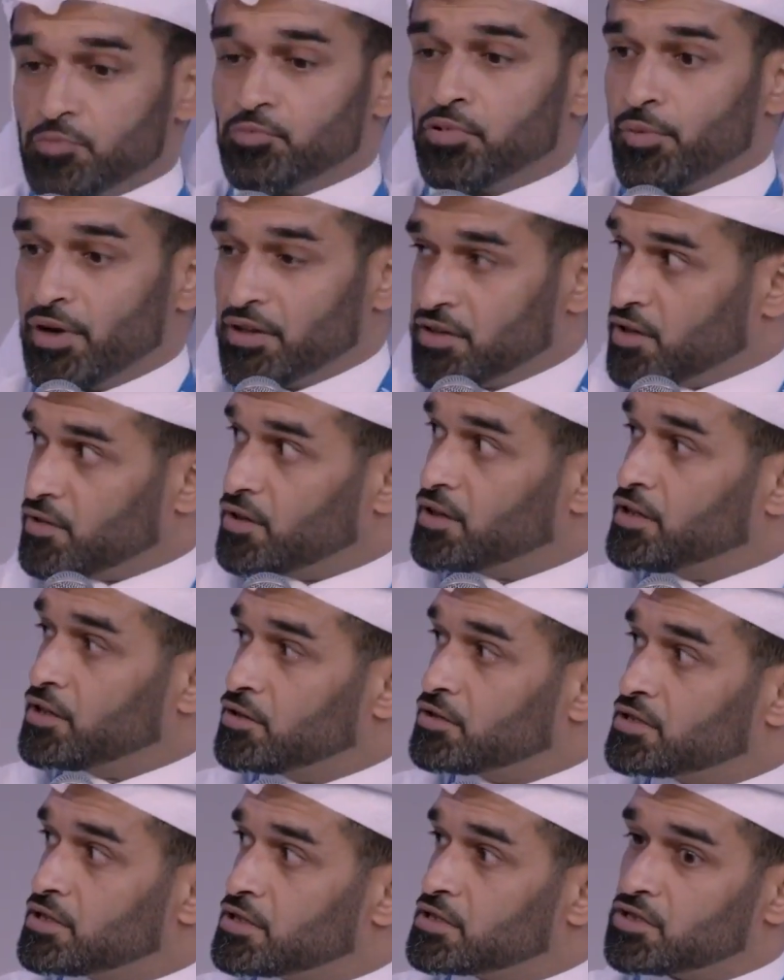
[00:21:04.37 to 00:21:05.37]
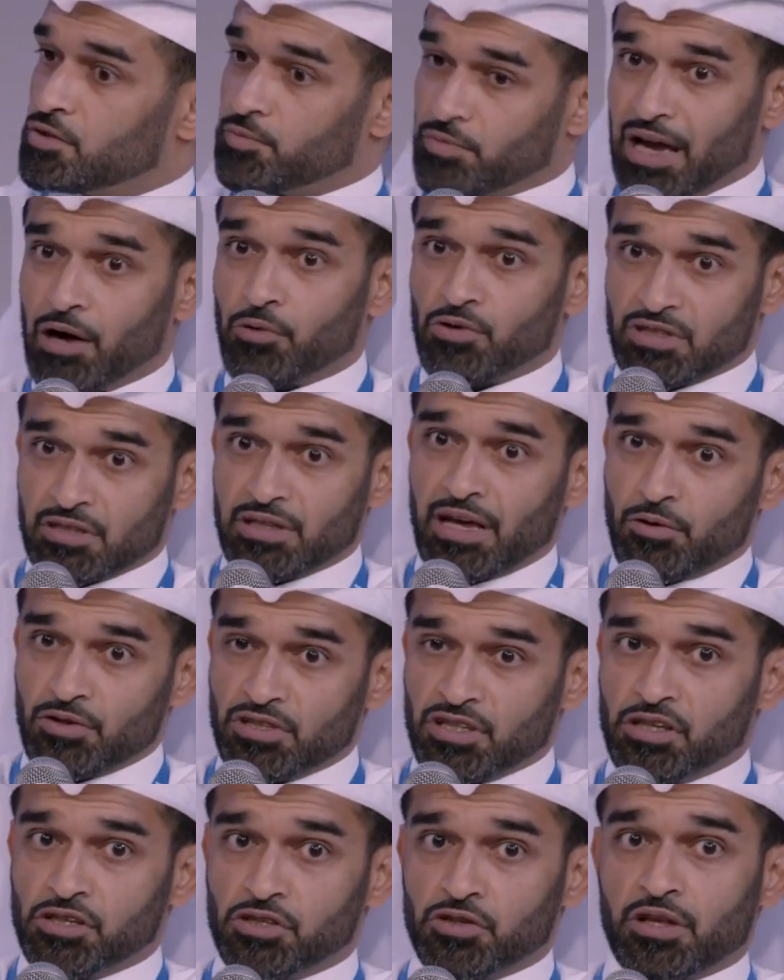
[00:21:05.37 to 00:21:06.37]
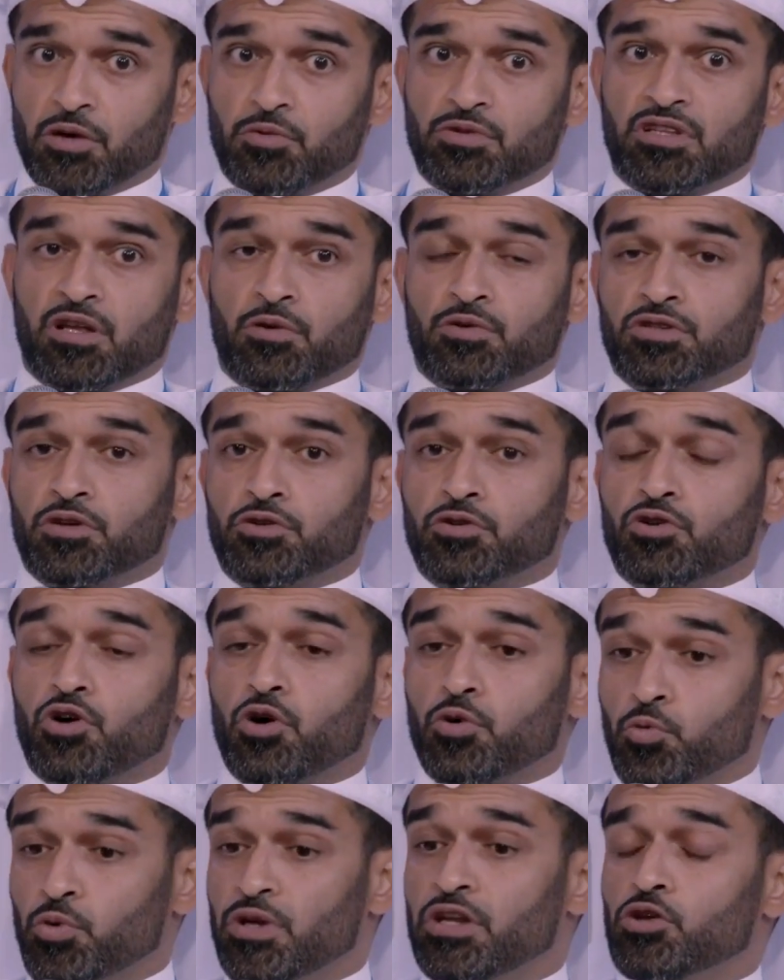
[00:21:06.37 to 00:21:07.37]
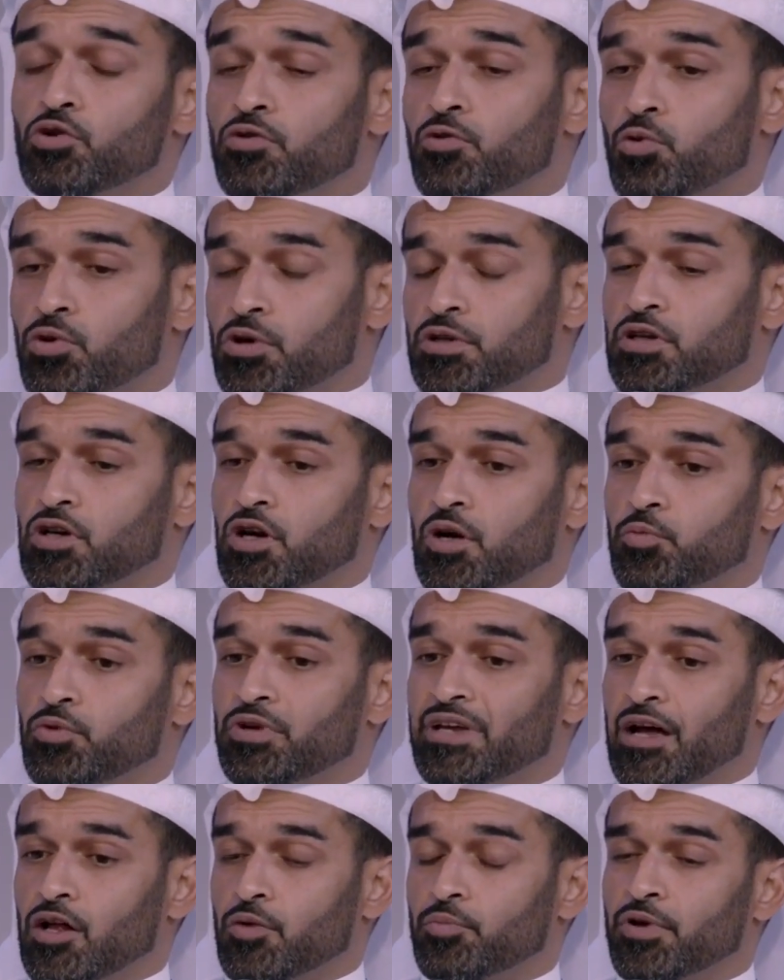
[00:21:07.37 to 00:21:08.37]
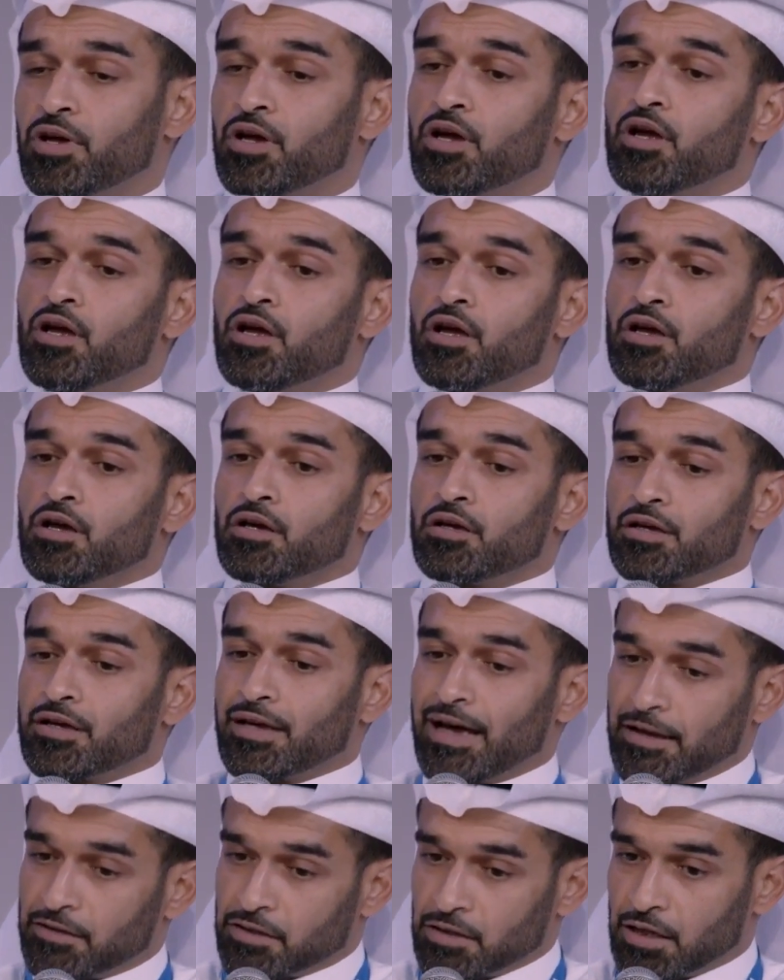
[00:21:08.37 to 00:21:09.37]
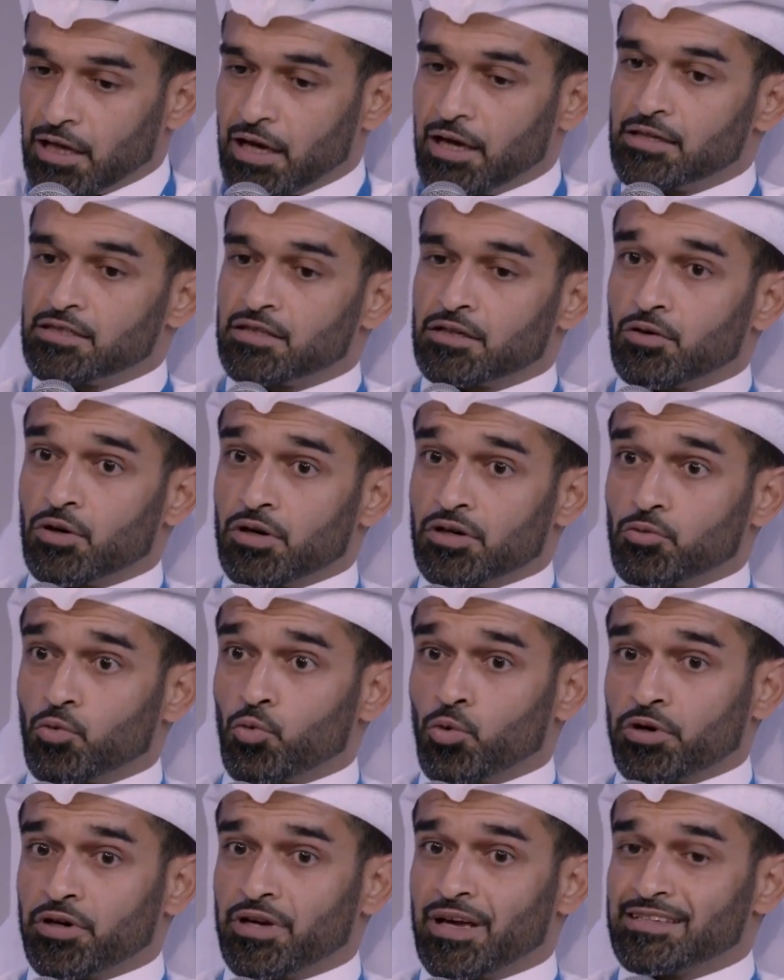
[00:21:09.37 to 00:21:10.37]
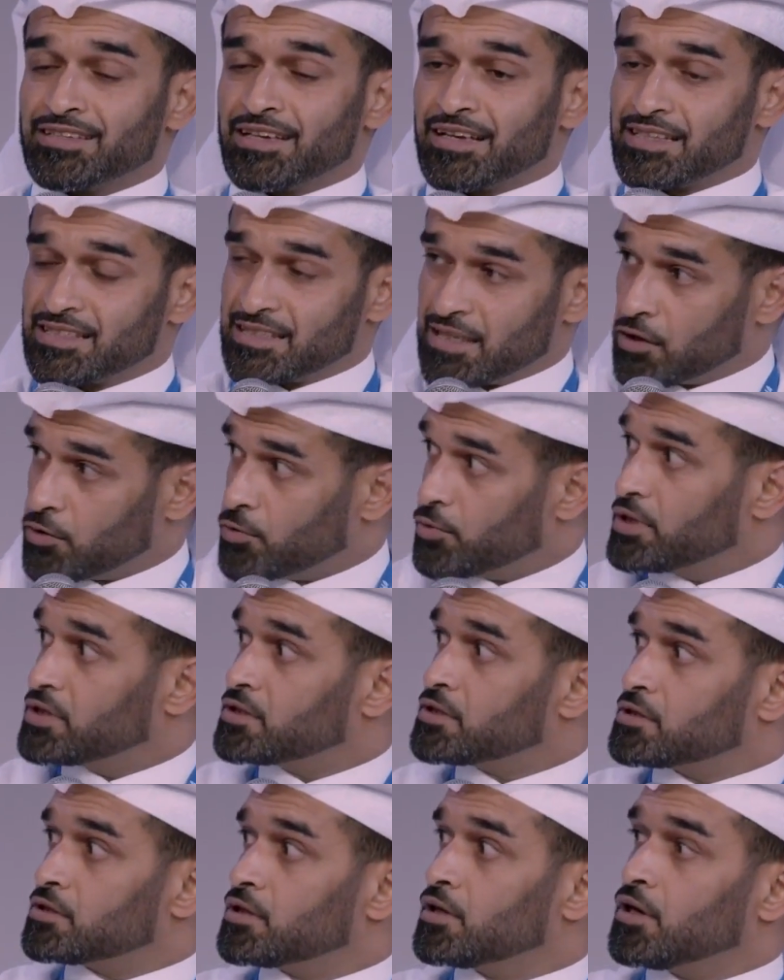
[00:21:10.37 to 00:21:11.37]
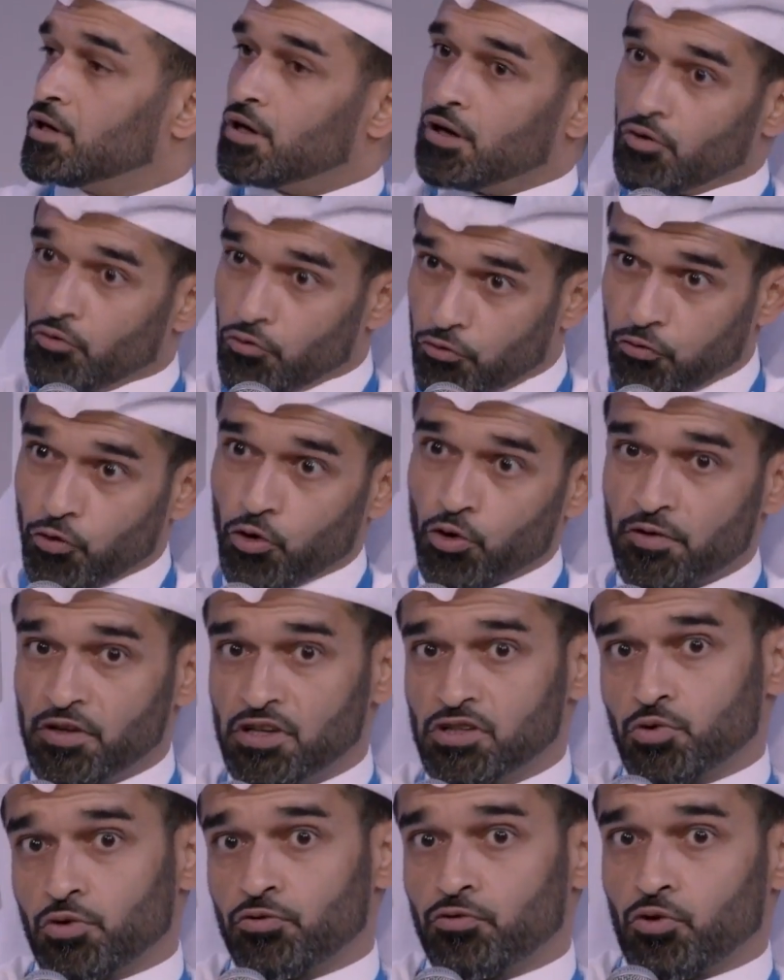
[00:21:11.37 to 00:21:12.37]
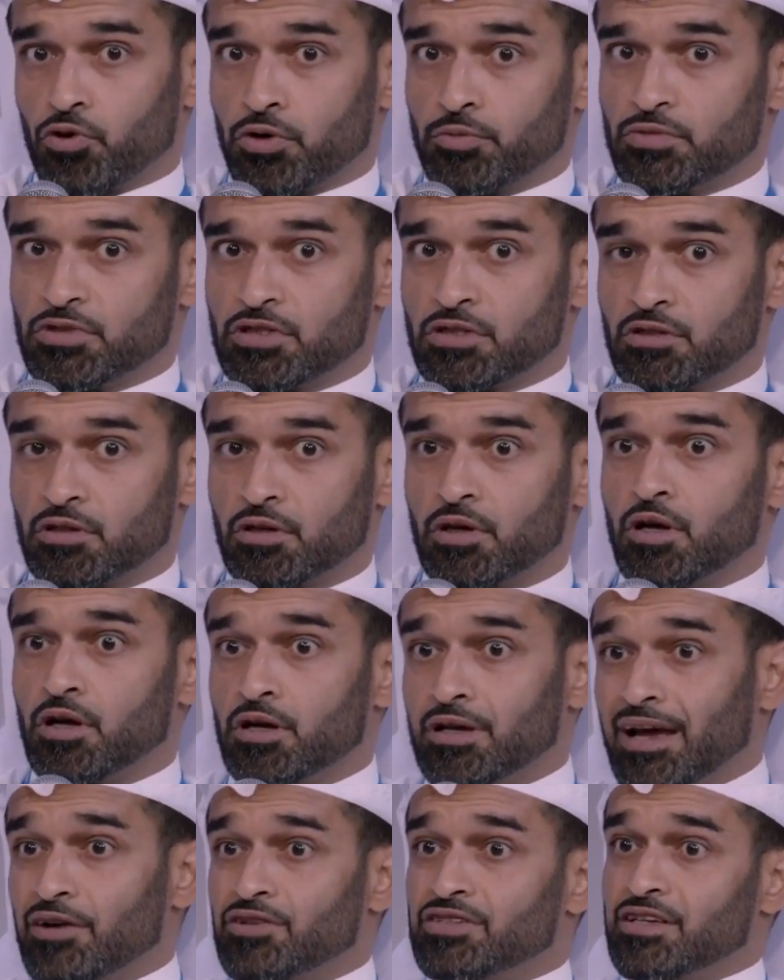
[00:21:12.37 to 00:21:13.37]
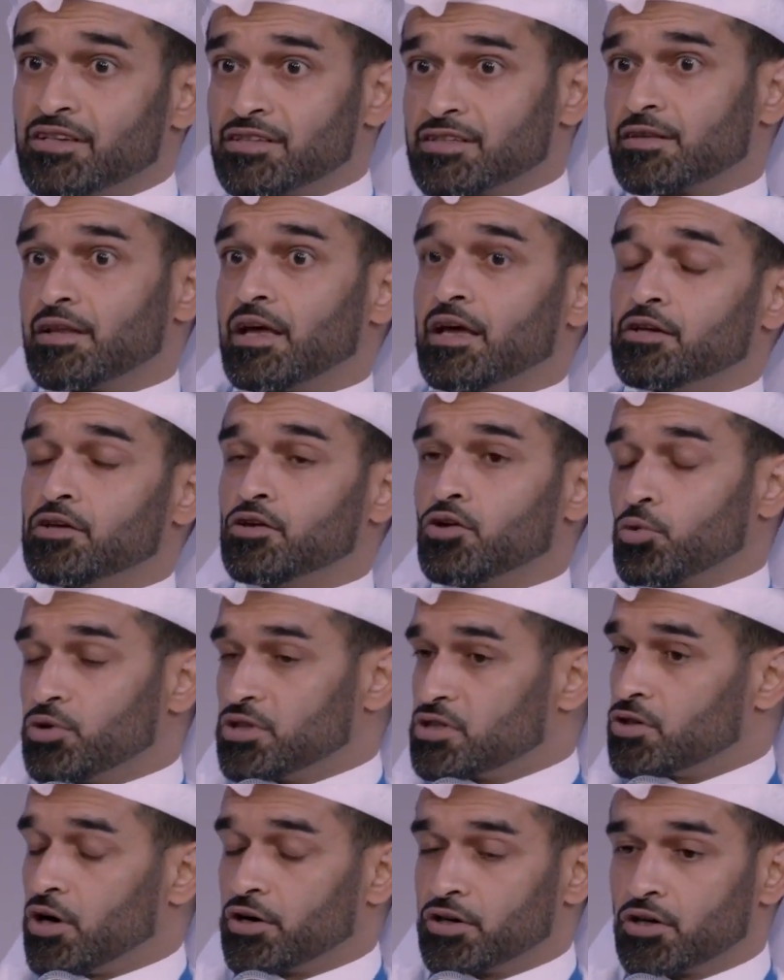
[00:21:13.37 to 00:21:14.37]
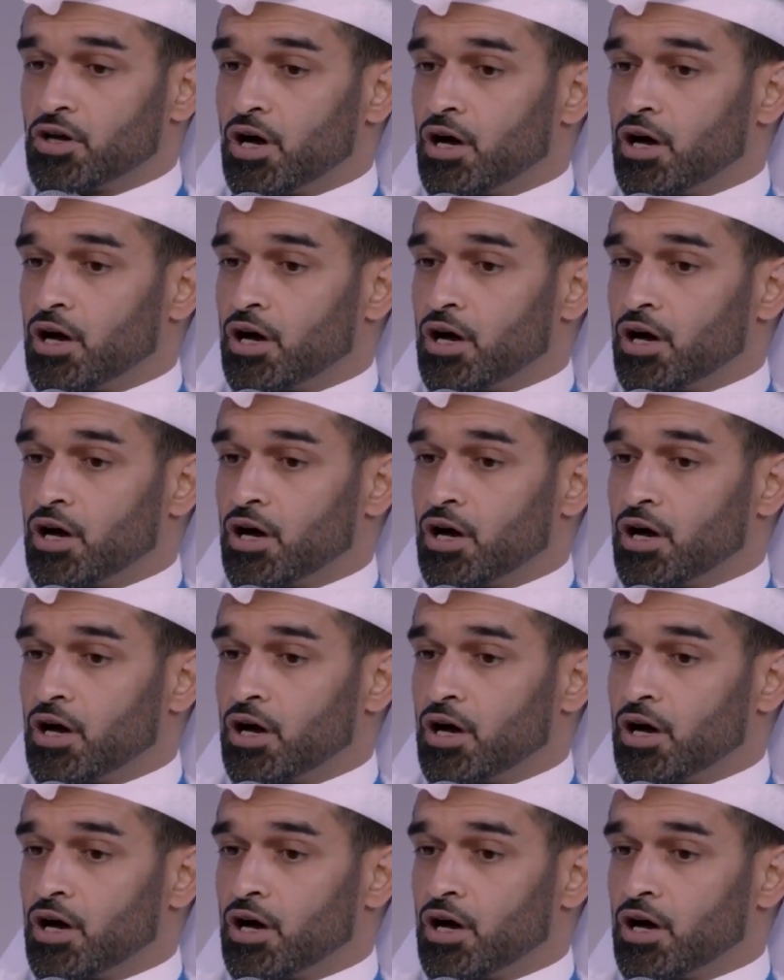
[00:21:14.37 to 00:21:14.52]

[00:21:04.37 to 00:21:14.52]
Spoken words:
implementing the legal system. That was an issue that was undergoing. We knew the World Cup would help catalyze and work as an accelerant for these reforms. Now, since then, you know, we started